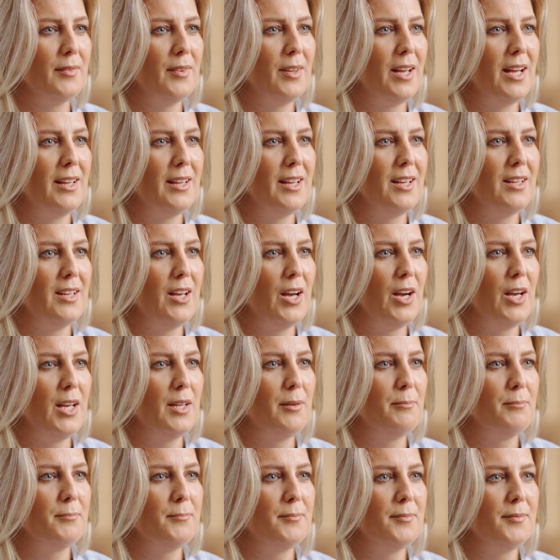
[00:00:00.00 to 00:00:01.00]

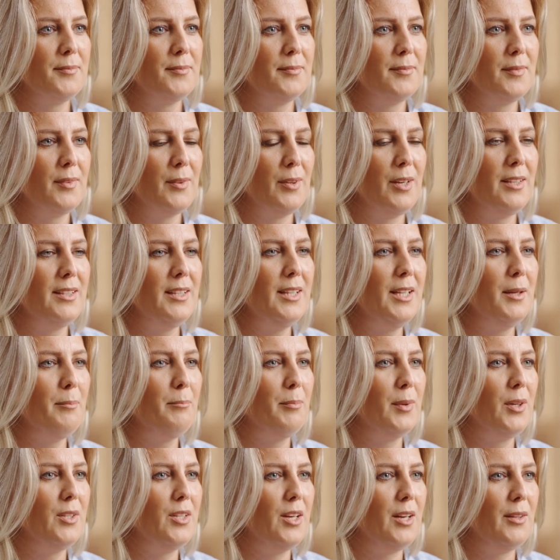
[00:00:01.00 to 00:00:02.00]
Anytime. Let's keep
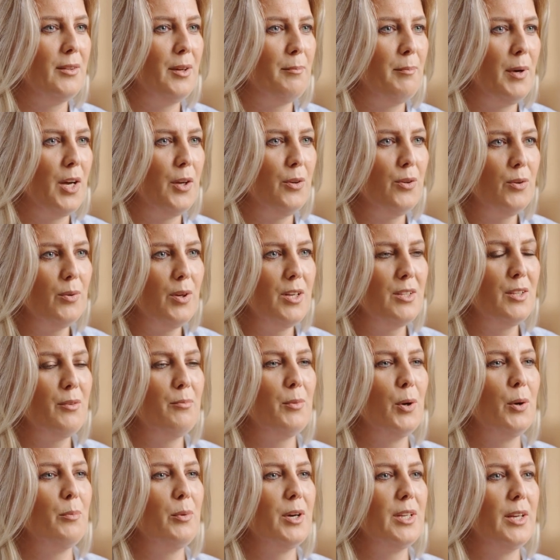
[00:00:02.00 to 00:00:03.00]
pushing the boundaries of
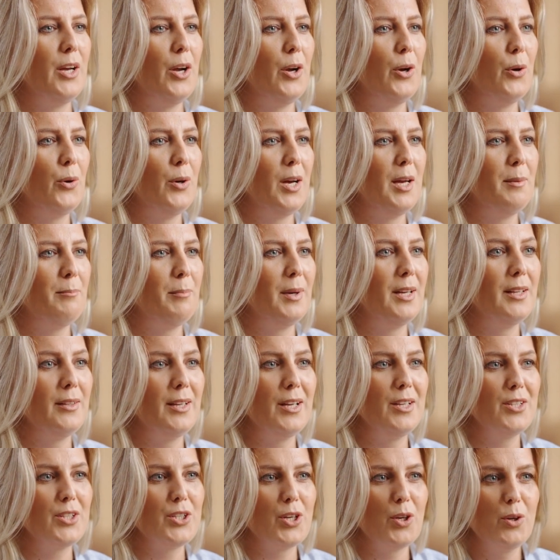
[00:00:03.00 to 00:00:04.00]
what we know and make
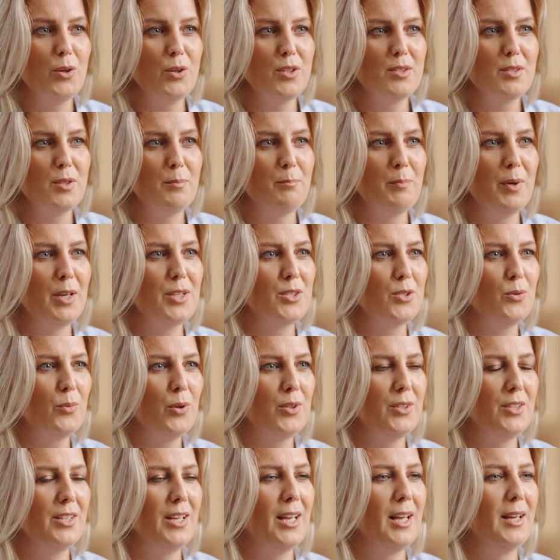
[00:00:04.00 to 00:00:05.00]
these years the best
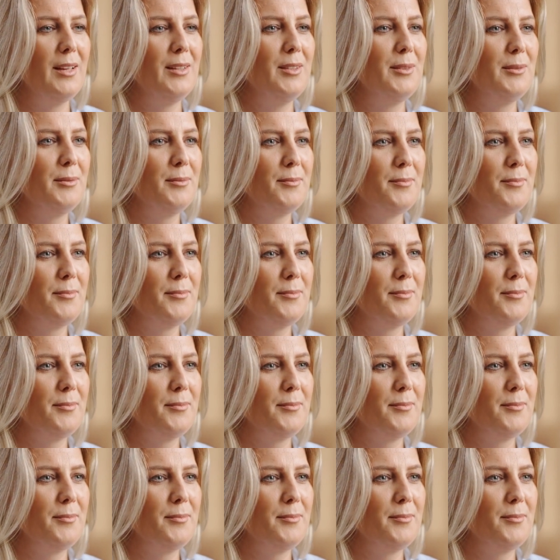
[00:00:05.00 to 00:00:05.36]
ones yet.